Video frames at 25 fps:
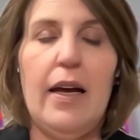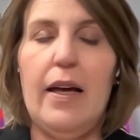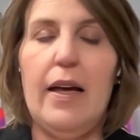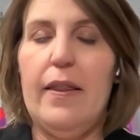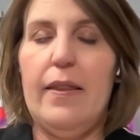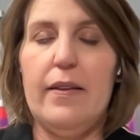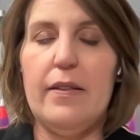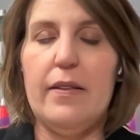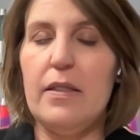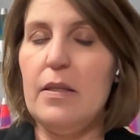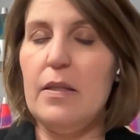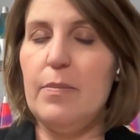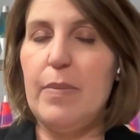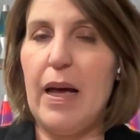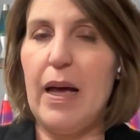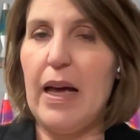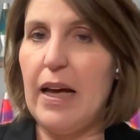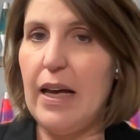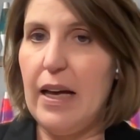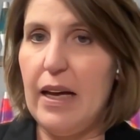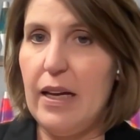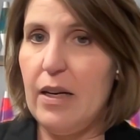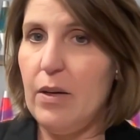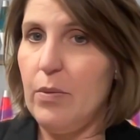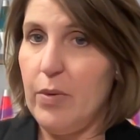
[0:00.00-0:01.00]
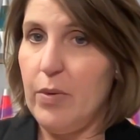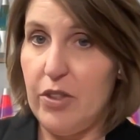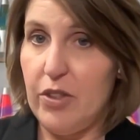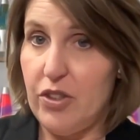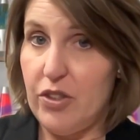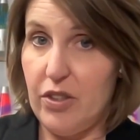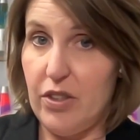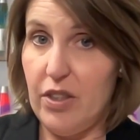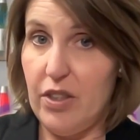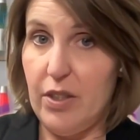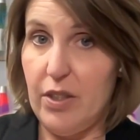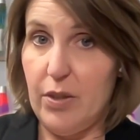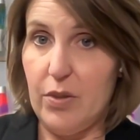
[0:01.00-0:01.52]
this is bad, we
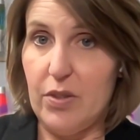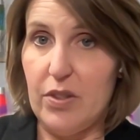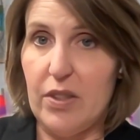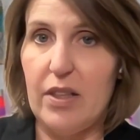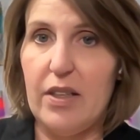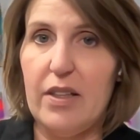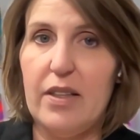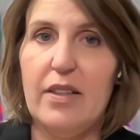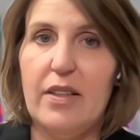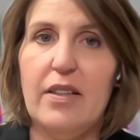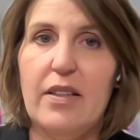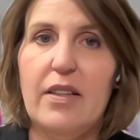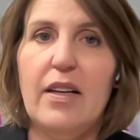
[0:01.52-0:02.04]
shouldn't use it.